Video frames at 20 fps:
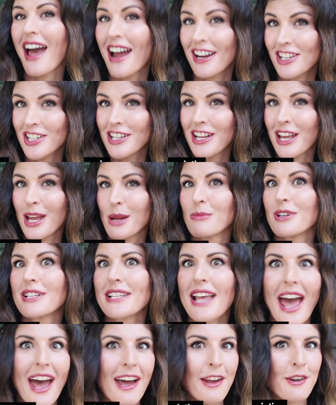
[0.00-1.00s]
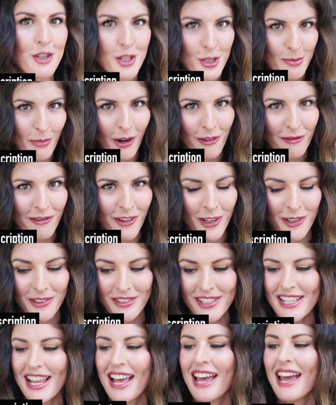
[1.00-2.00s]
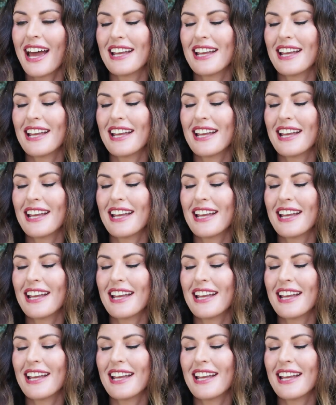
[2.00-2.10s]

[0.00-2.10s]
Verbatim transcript: action cameras, and smartphones.